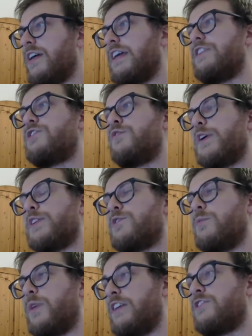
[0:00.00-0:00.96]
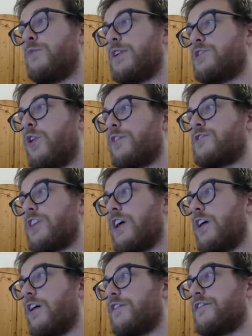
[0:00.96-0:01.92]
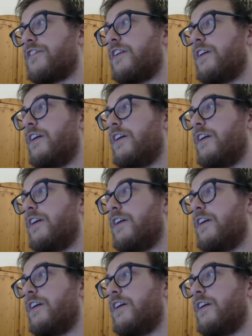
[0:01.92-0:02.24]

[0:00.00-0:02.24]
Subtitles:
each of which costs 1/2.